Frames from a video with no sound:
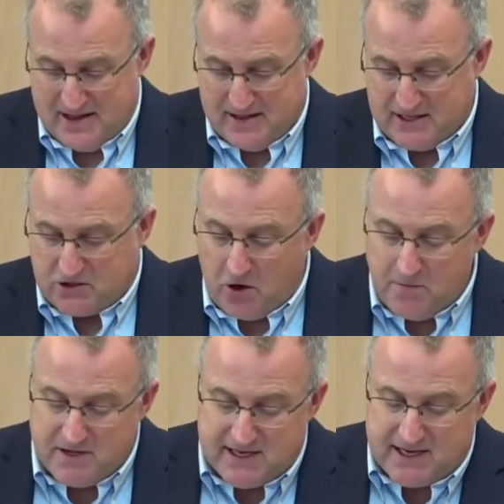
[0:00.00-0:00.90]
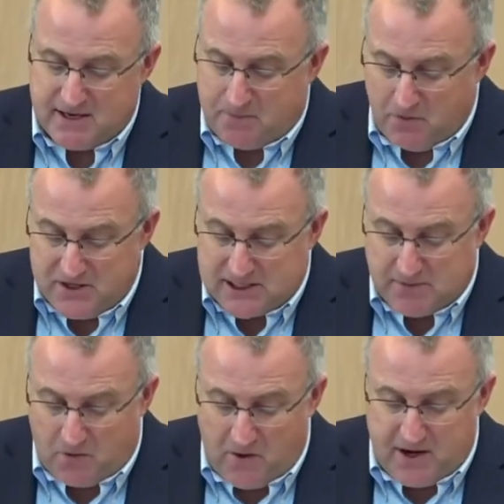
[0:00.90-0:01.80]
This hope does not
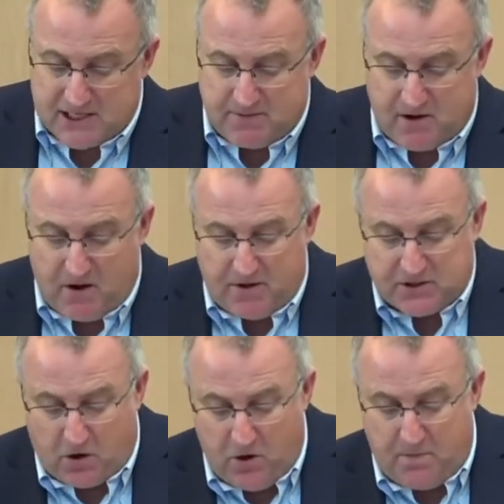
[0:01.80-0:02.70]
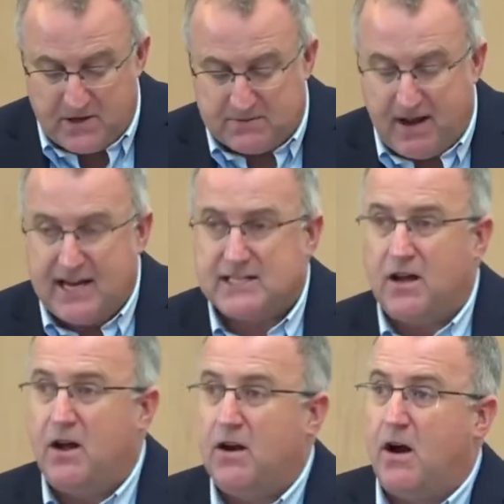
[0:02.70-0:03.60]
disappoint us because hope is based
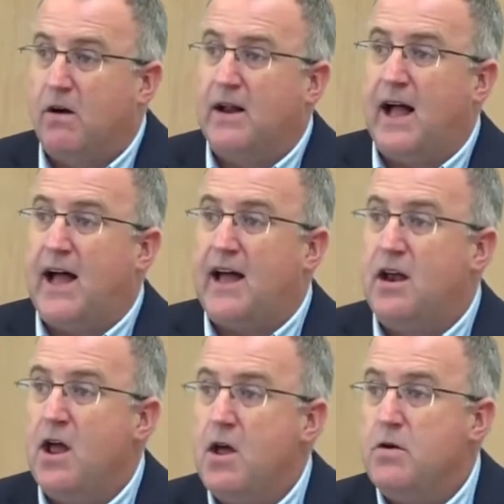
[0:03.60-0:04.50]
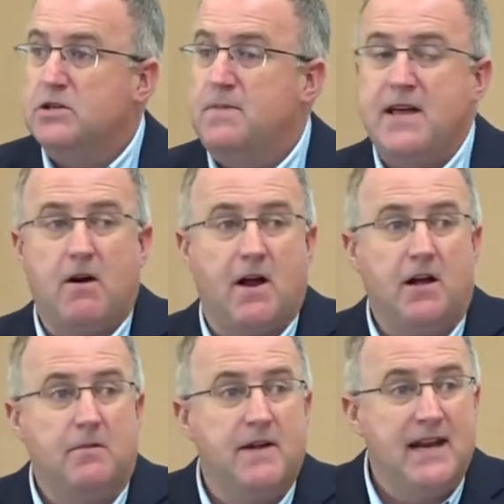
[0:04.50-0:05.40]
on our God who's been our
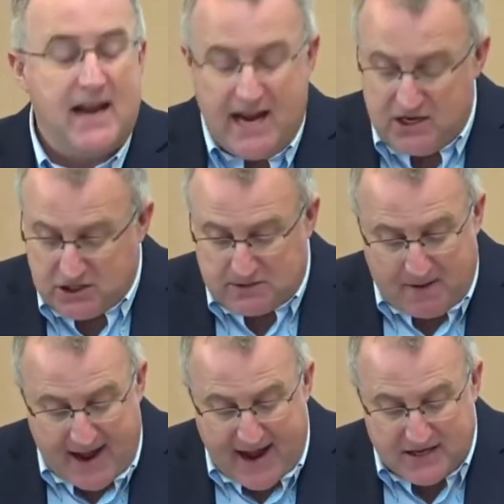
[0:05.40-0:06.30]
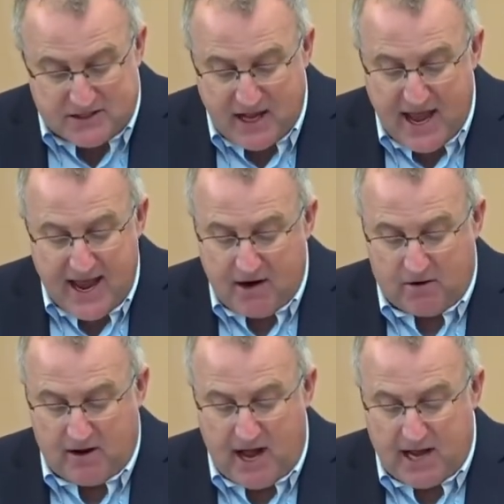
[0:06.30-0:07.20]
help in ages past, and
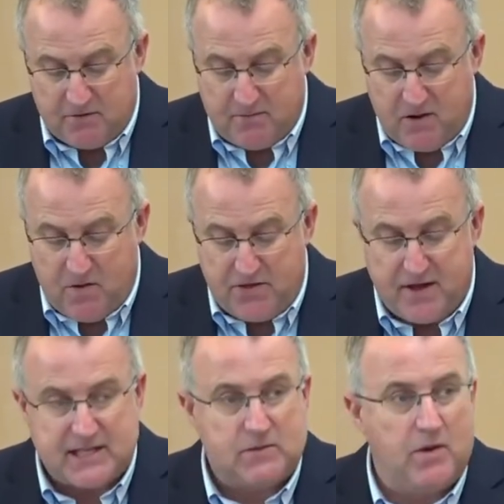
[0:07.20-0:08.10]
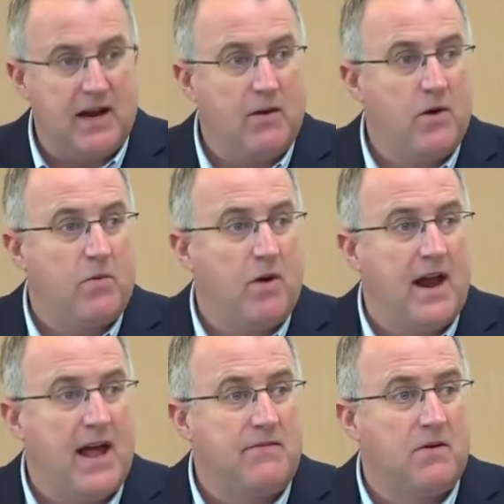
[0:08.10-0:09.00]
our God will be with us with
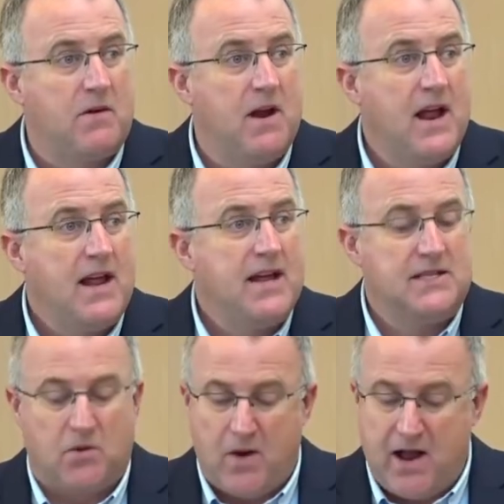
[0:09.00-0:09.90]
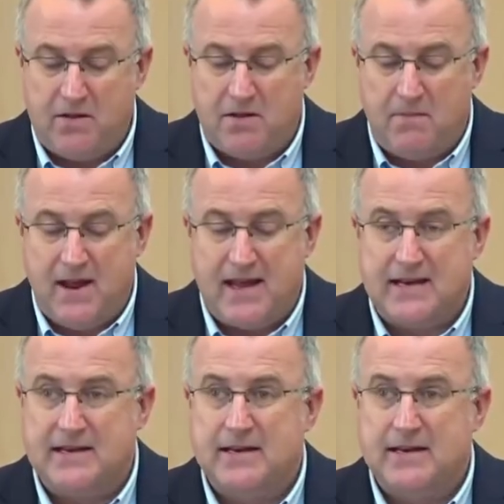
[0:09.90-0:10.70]
whatever is around the bend.